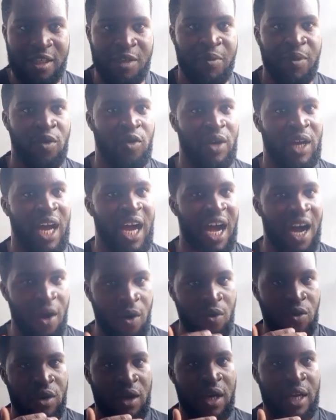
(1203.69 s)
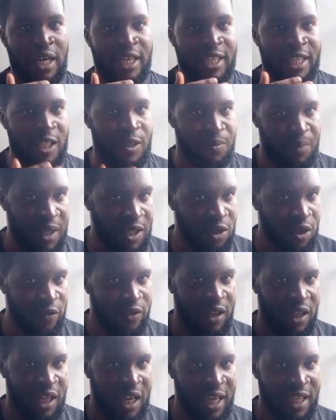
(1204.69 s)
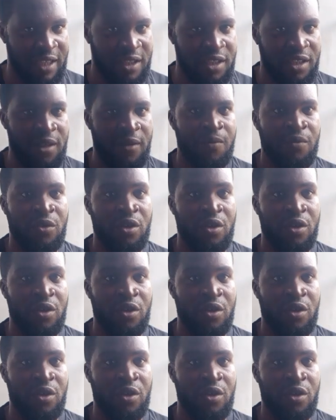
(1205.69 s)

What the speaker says: It depends on how the space of the land